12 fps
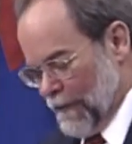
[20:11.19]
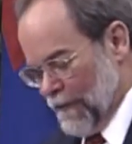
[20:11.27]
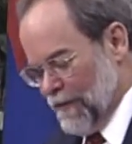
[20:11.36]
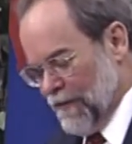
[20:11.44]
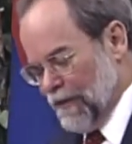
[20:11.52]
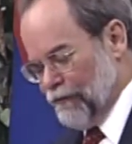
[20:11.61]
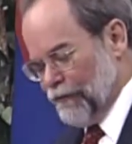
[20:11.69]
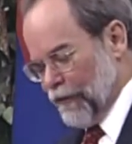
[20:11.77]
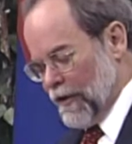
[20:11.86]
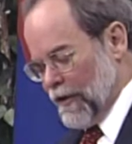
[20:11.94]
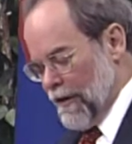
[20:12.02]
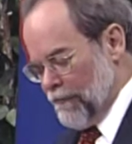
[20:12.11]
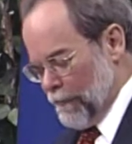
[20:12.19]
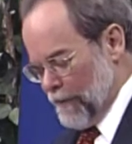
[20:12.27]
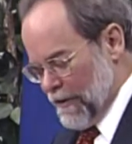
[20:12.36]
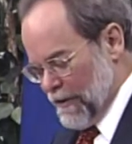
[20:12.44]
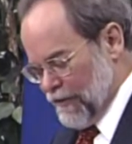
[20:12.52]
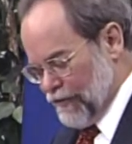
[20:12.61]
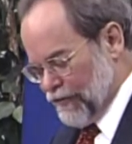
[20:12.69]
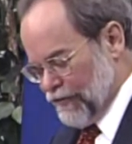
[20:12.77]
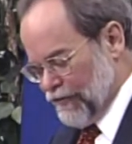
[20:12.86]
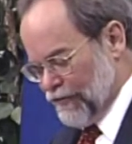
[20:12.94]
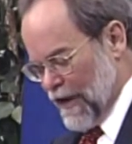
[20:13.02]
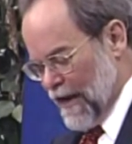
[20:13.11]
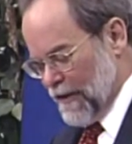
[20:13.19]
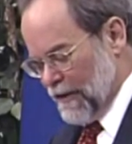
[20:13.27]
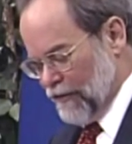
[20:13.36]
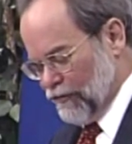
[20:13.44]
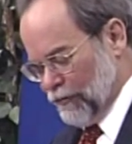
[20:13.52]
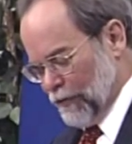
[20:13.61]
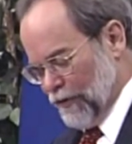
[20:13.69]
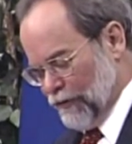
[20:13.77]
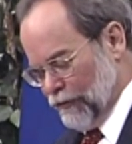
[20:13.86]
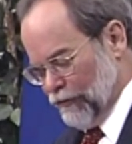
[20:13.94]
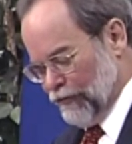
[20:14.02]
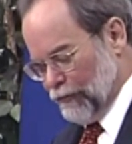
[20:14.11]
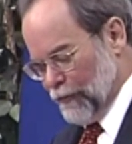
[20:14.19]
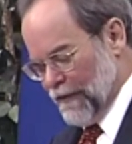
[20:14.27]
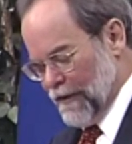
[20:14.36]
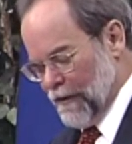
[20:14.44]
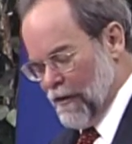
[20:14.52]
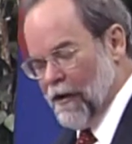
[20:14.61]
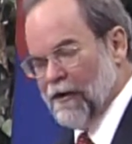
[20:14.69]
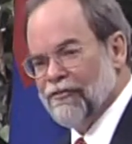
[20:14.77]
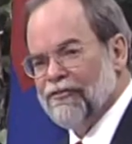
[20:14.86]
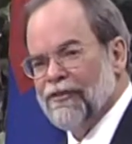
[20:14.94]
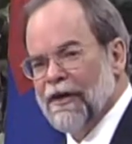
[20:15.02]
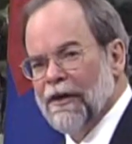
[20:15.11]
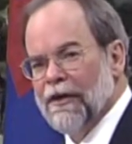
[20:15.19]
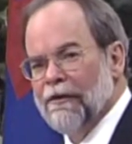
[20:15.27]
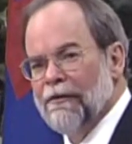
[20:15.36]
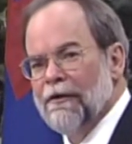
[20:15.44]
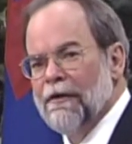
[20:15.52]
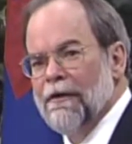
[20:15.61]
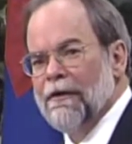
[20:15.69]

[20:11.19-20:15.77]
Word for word: The need for government in a society is reduced when there are shared,